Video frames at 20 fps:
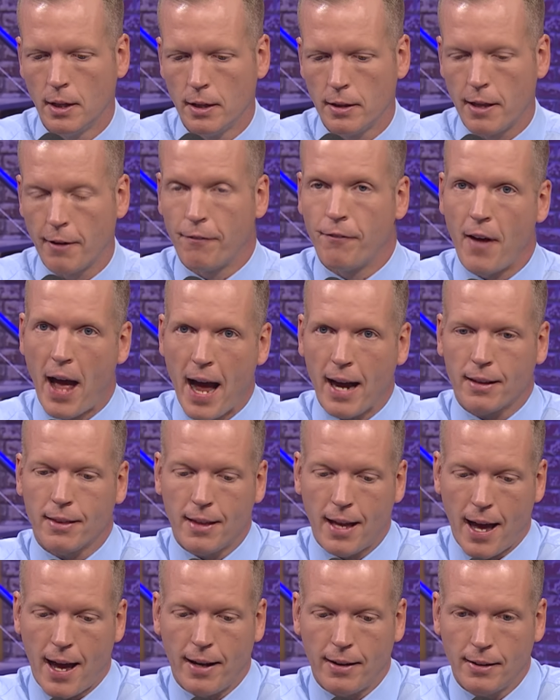The fact
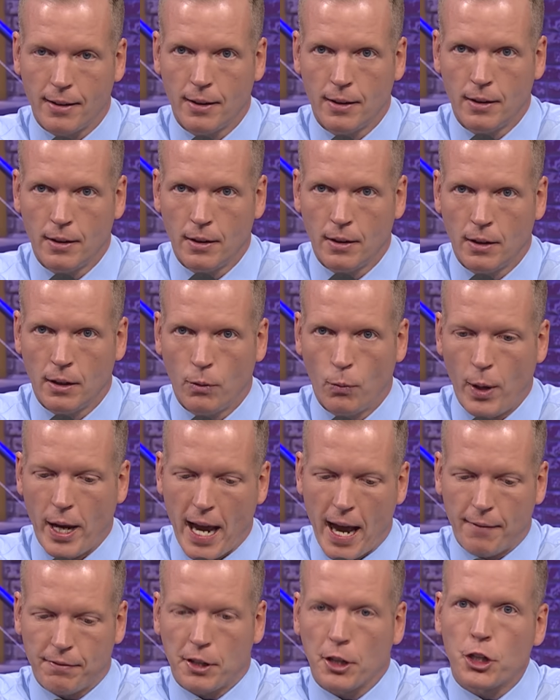that we
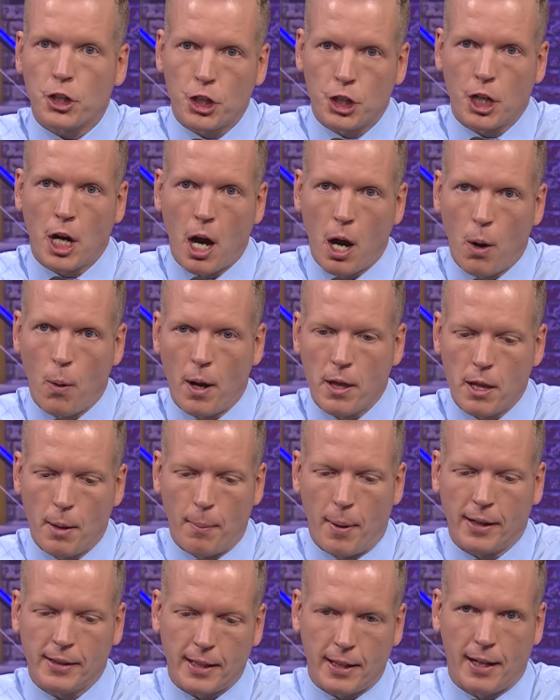have to show on the
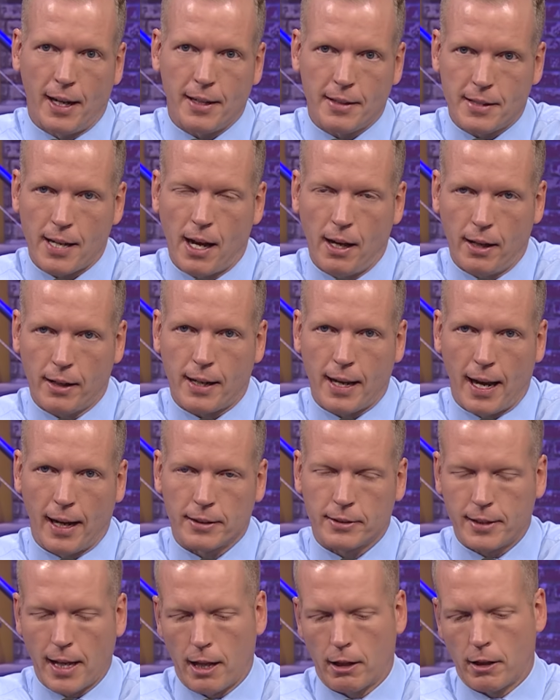Monday night
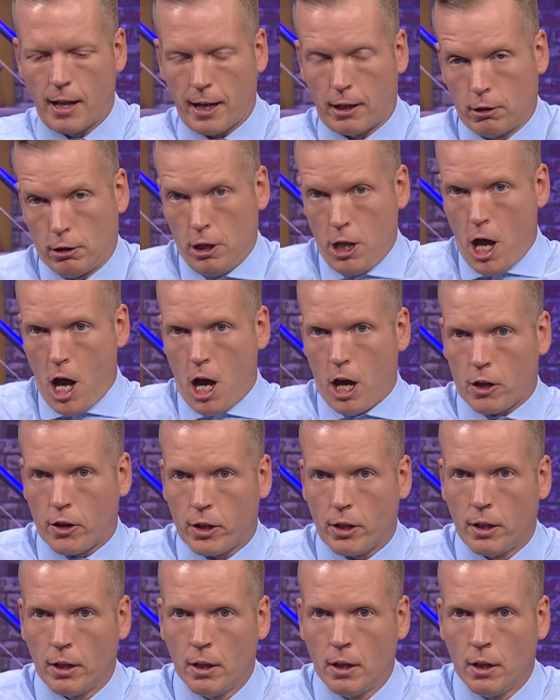telecast that, like, look,